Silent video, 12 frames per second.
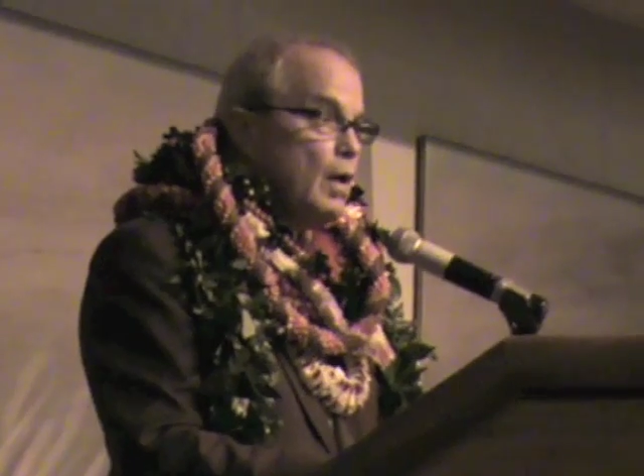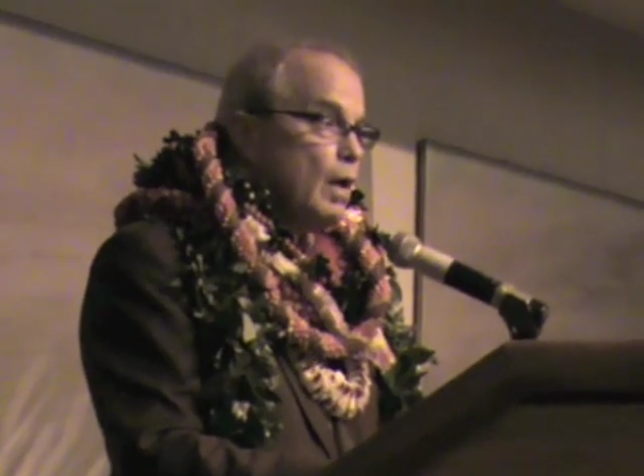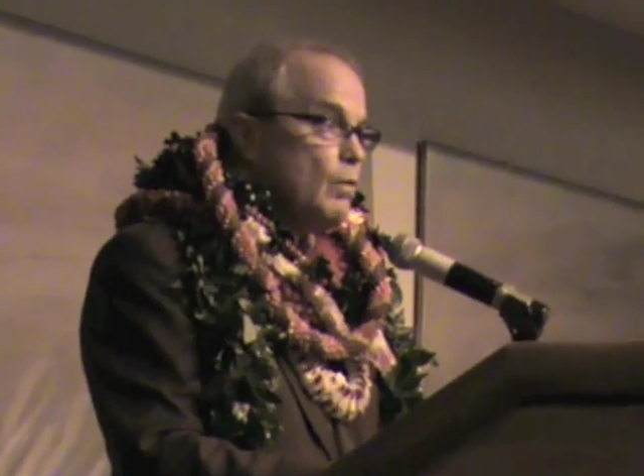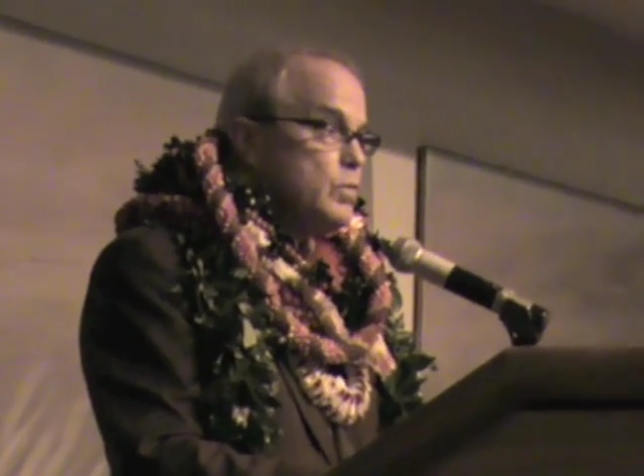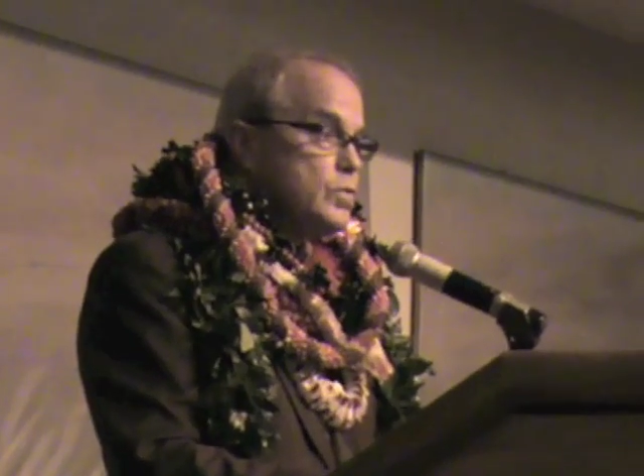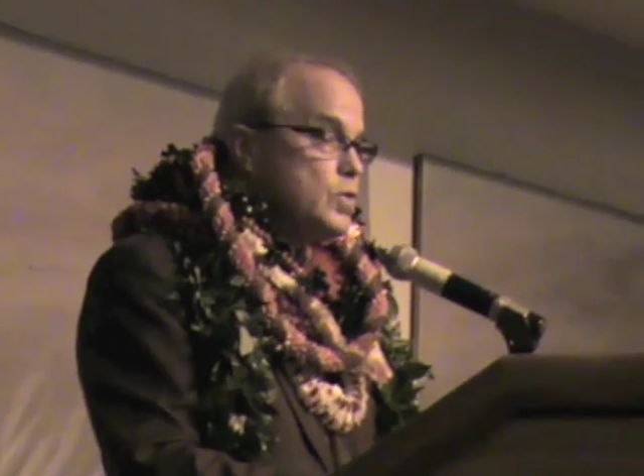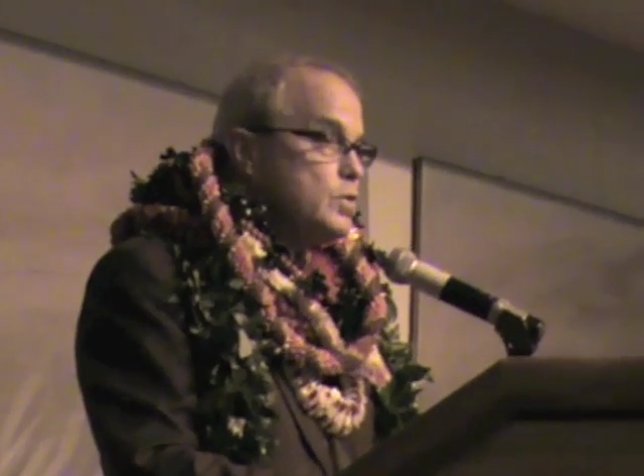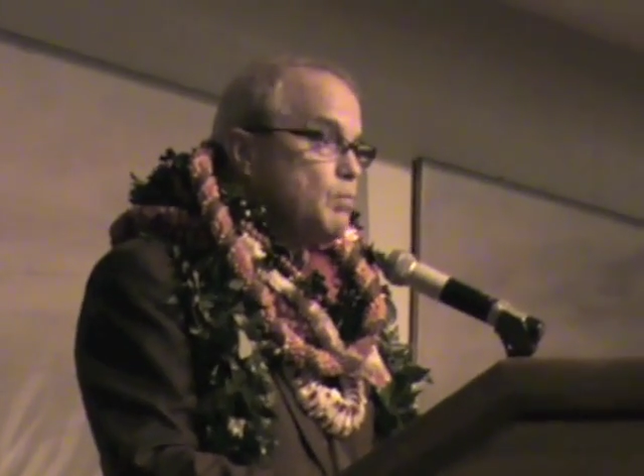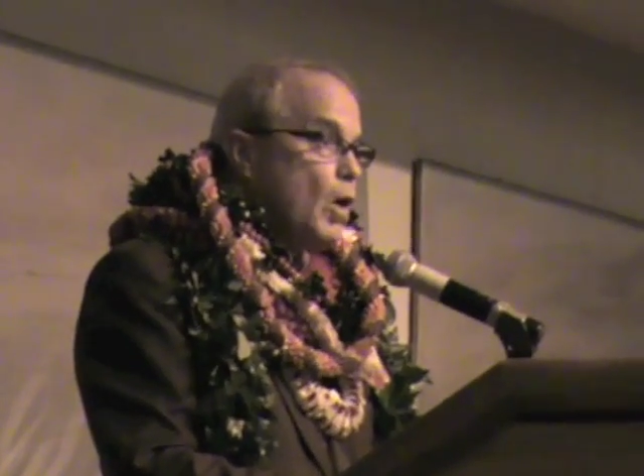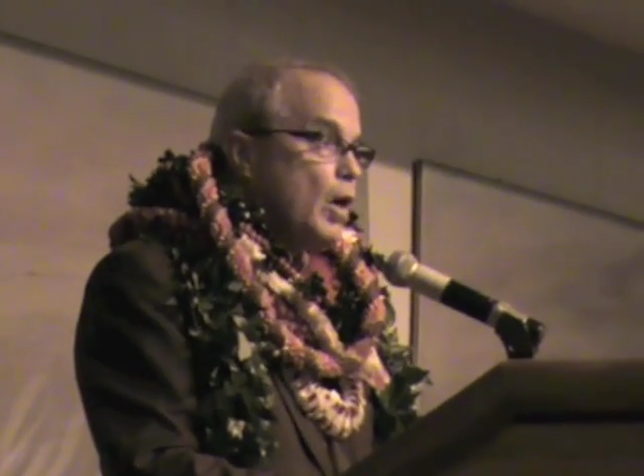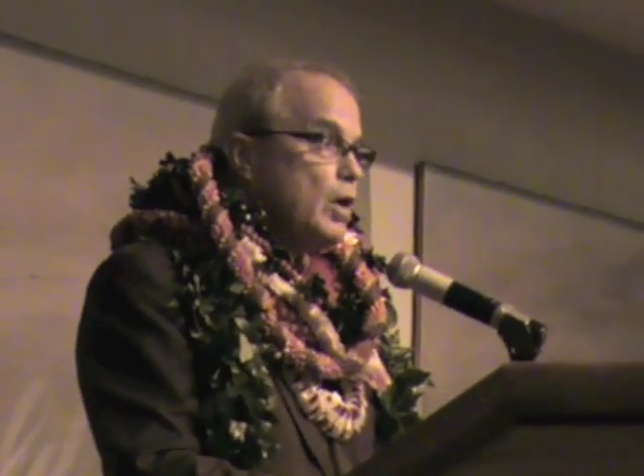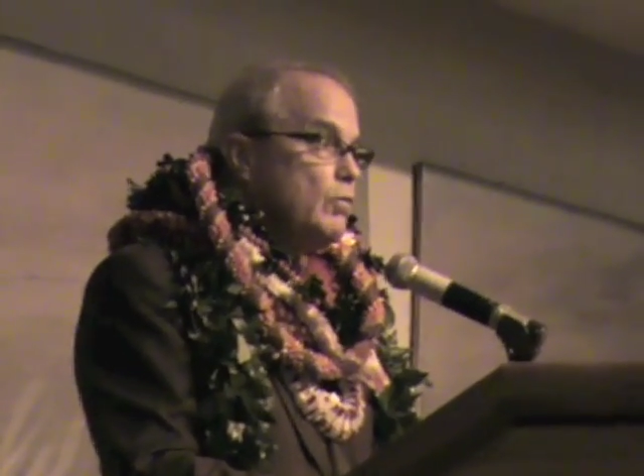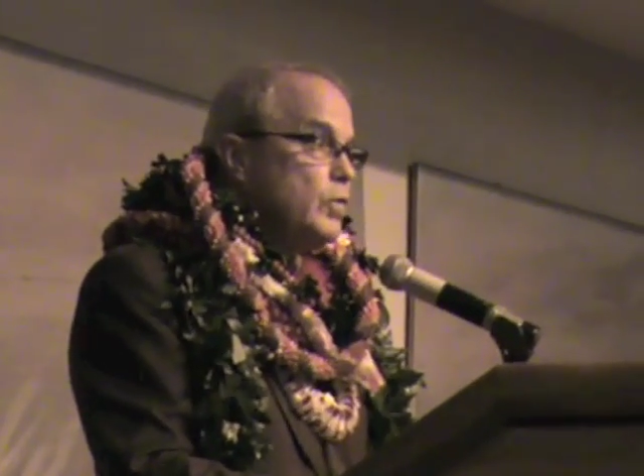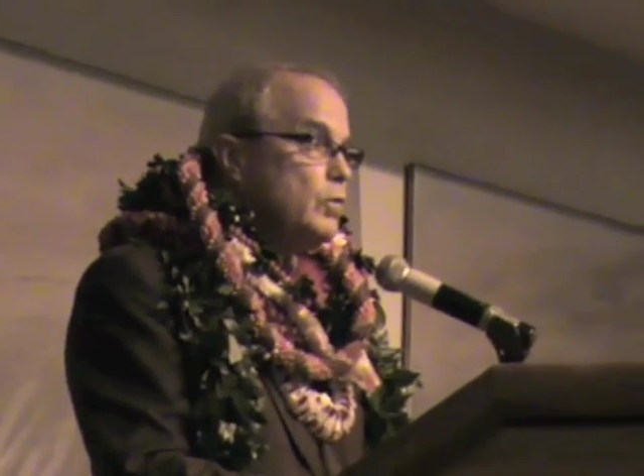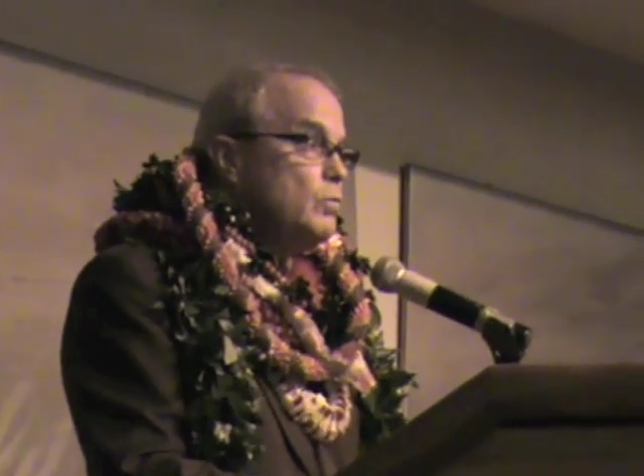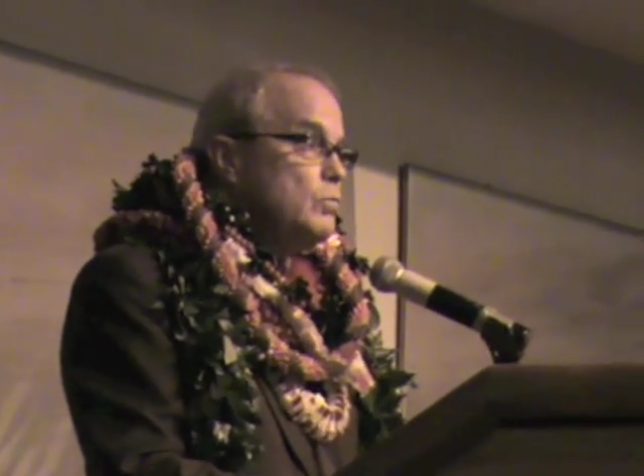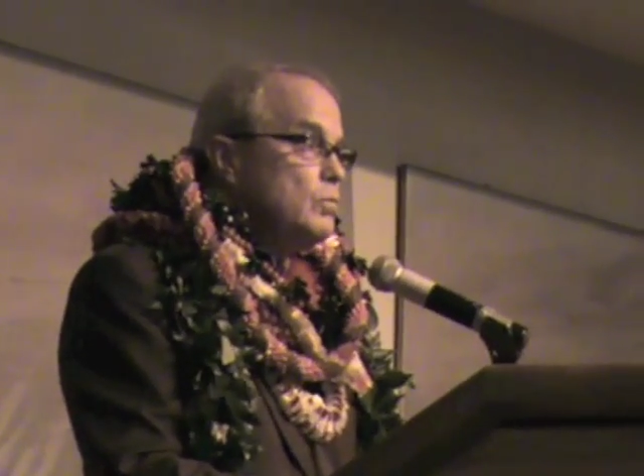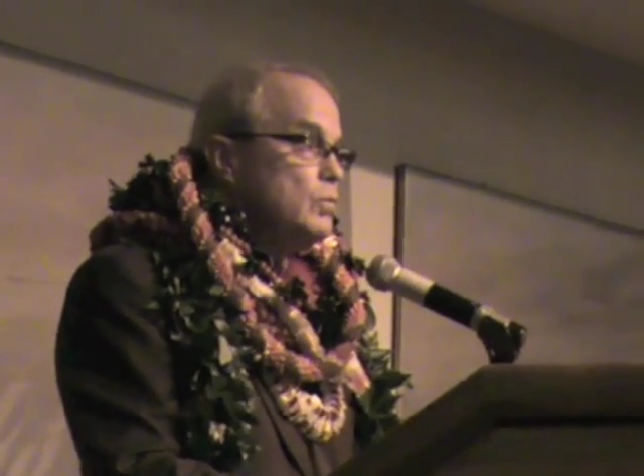It was just part of
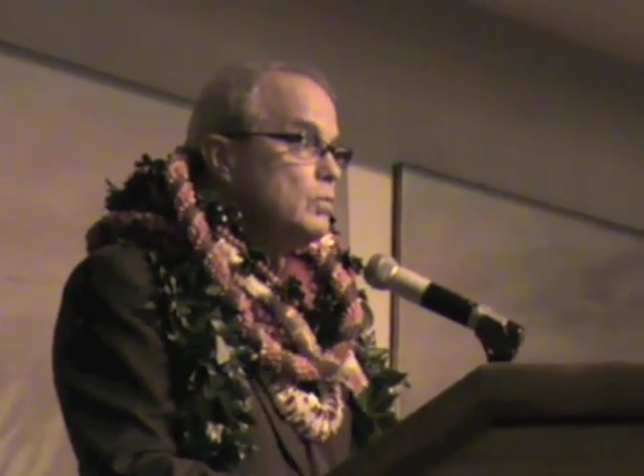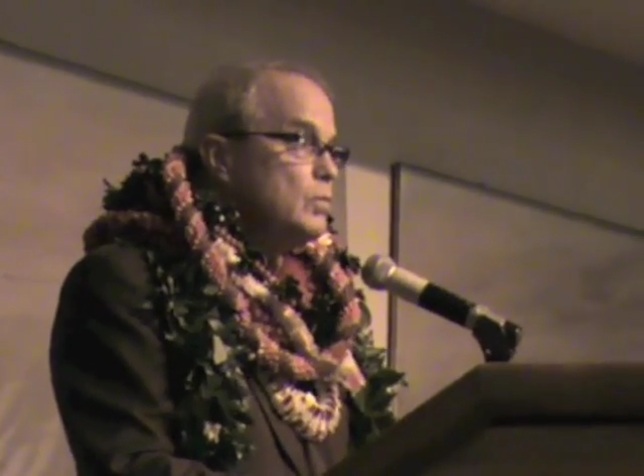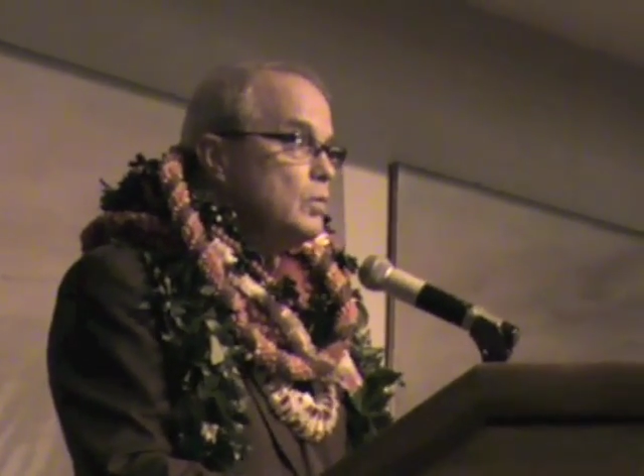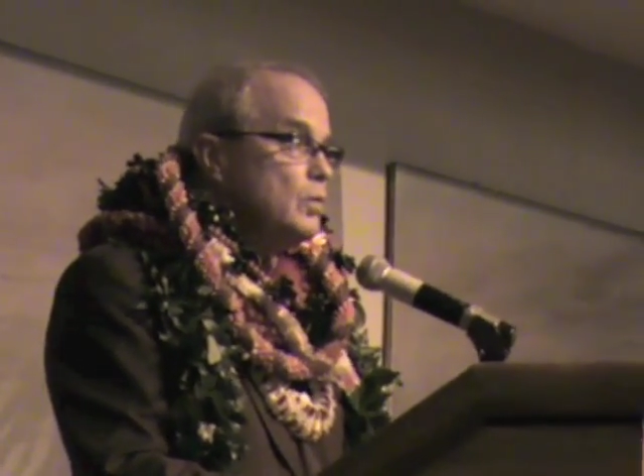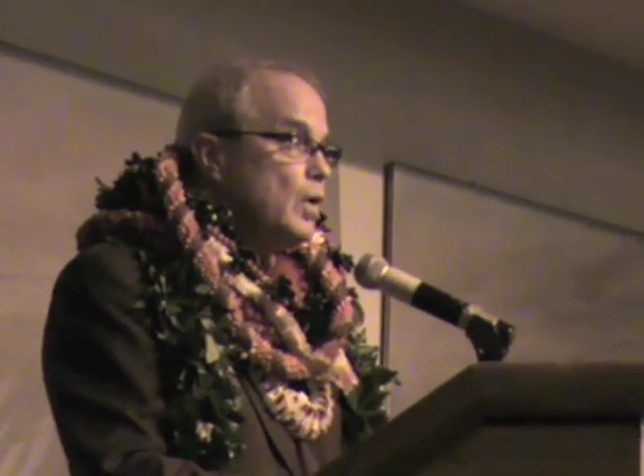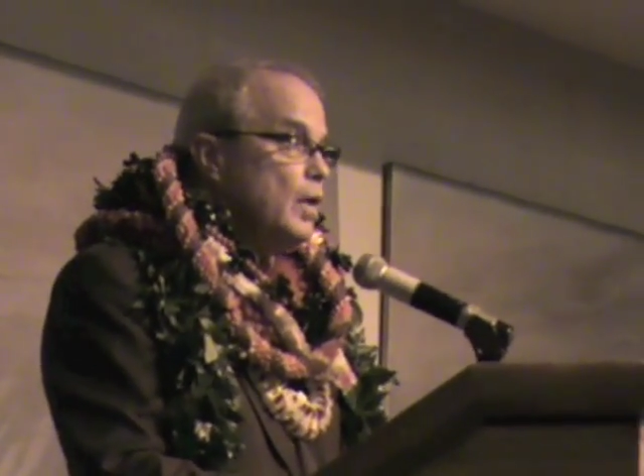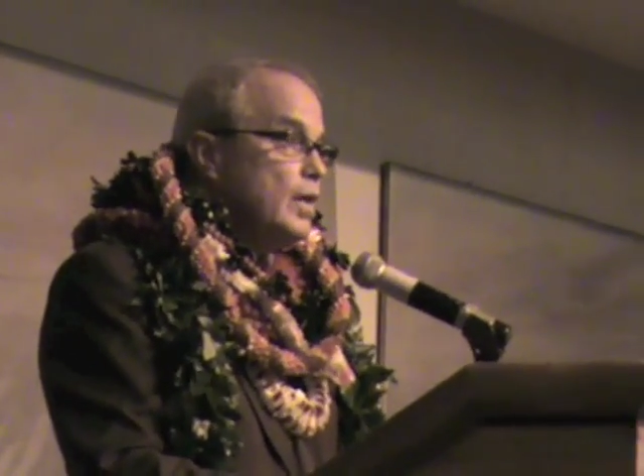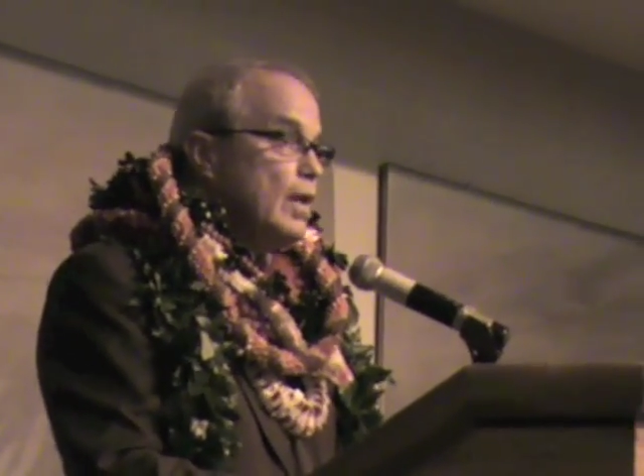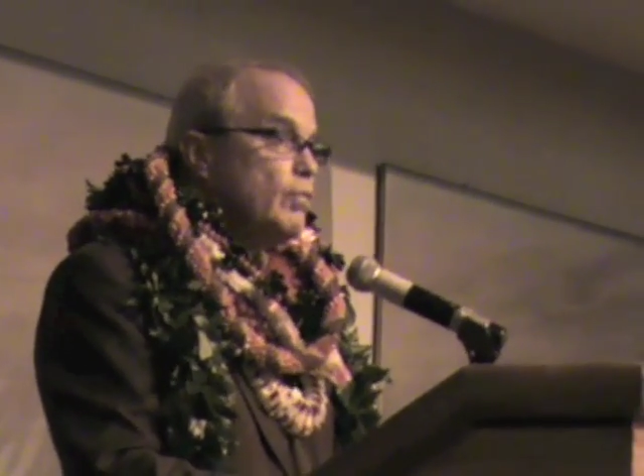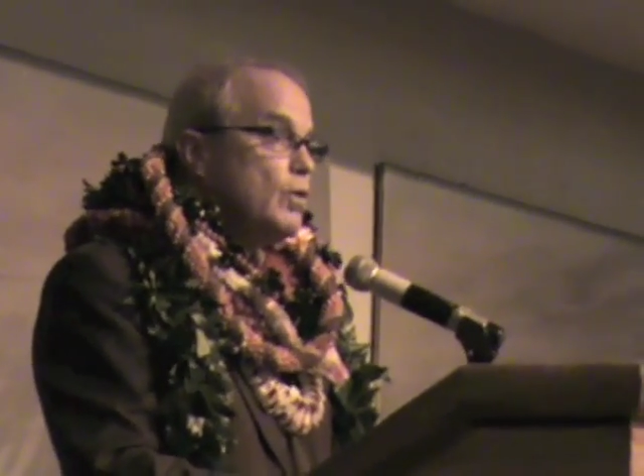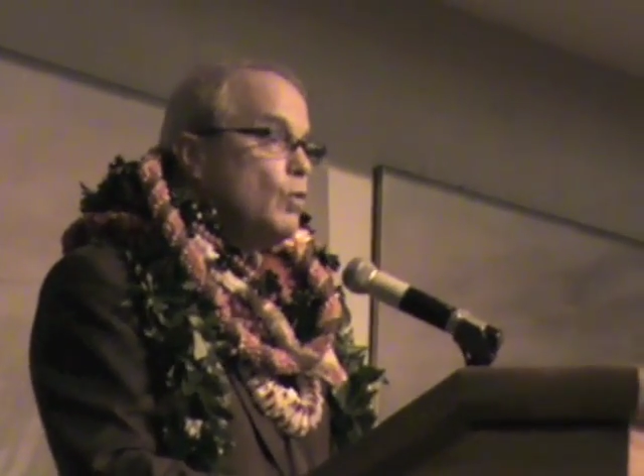you. Never